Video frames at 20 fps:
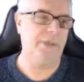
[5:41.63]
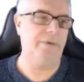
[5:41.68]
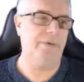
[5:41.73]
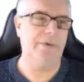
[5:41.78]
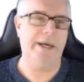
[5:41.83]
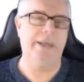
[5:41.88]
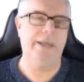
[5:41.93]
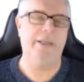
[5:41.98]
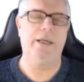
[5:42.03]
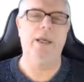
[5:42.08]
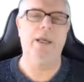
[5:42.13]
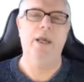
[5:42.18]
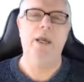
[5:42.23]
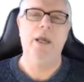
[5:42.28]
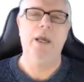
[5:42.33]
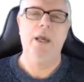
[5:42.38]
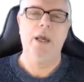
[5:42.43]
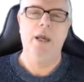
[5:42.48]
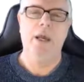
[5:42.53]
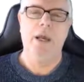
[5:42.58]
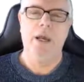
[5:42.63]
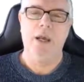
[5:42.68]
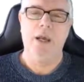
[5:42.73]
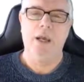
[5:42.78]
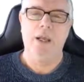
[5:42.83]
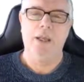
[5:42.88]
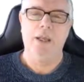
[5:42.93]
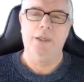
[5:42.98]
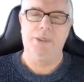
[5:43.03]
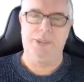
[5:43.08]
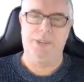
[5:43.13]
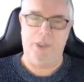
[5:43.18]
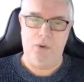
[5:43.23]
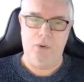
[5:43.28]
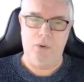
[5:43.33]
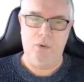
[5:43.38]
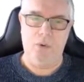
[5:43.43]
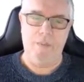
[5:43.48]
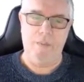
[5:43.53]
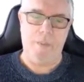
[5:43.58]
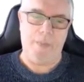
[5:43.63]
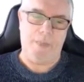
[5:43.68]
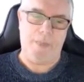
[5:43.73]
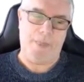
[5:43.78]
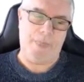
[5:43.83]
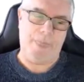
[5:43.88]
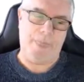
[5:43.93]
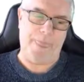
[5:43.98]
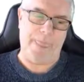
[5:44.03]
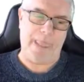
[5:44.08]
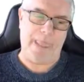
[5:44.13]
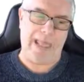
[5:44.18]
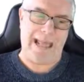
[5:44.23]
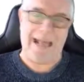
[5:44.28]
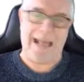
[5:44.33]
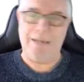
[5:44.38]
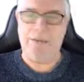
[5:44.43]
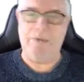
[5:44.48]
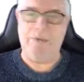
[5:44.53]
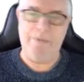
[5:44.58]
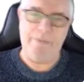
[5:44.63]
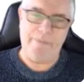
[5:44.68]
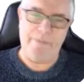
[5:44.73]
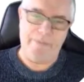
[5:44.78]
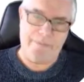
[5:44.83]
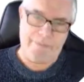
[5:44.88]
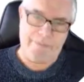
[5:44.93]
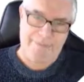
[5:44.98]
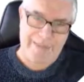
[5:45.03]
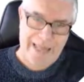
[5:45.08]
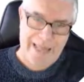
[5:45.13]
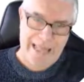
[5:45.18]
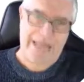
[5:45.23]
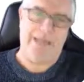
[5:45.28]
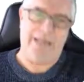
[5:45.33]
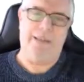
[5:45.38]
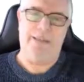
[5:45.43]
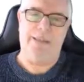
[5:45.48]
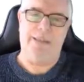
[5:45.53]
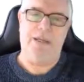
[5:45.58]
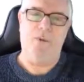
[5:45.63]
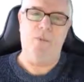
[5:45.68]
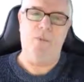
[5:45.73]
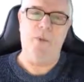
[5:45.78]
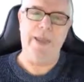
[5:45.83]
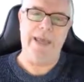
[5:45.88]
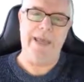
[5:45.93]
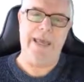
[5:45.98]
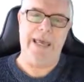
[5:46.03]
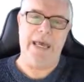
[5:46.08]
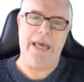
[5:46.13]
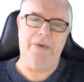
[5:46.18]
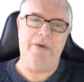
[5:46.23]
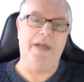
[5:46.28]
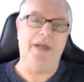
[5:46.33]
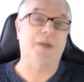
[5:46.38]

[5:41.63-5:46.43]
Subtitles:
right? So, out of that, we have a